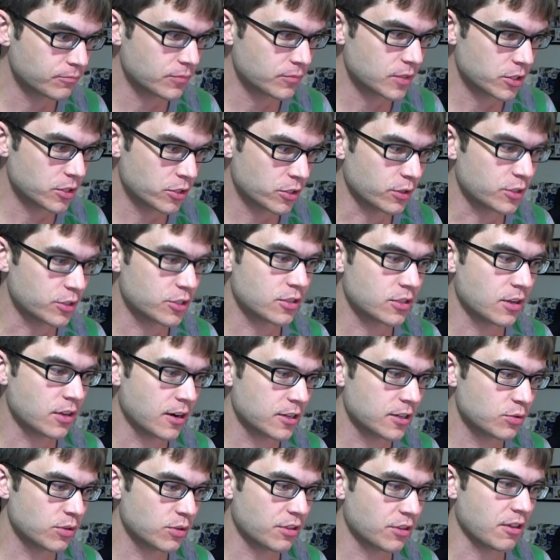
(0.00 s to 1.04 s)
So it
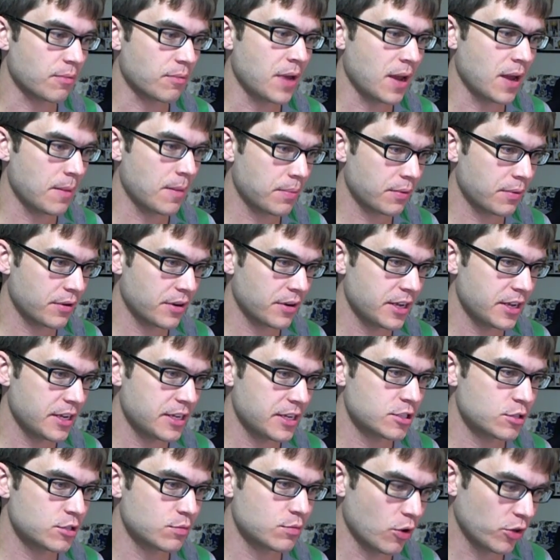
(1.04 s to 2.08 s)
starts with a peppery,
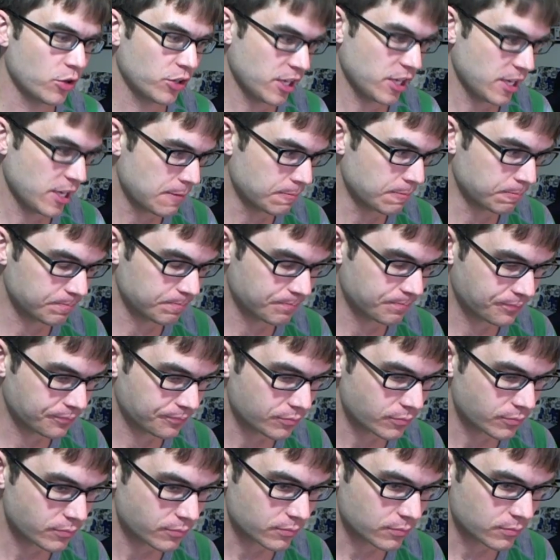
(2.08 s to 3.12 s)
smoky
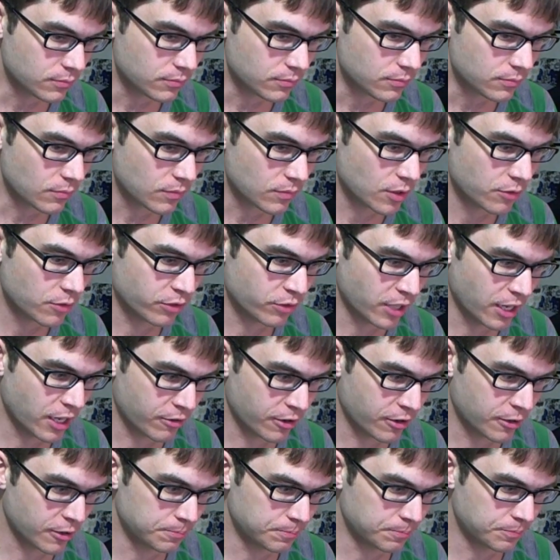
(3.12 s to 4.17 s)

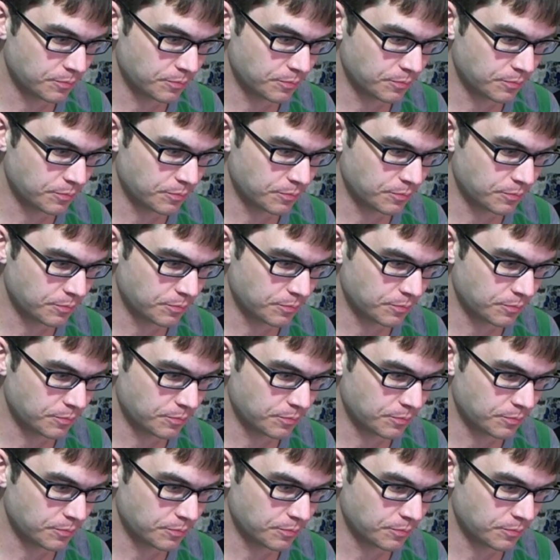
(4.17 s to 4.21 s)
flavor.